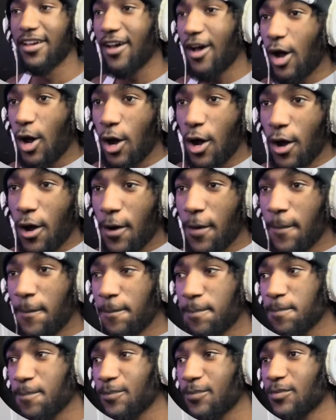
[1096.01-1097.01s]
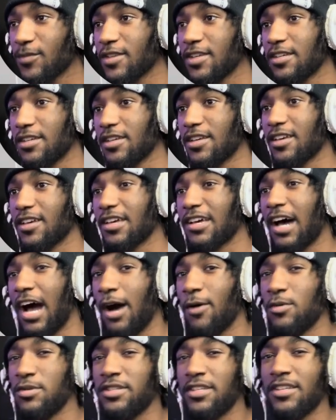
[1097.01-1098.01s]
Um, I
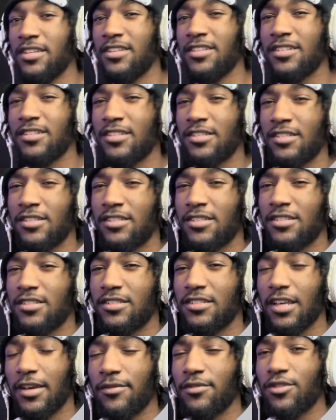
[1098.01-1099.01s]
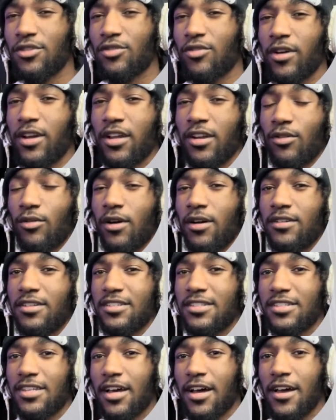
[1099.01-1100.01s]
was in seventh grade around
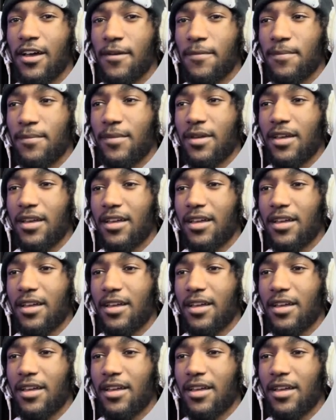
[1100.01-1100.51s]
this time.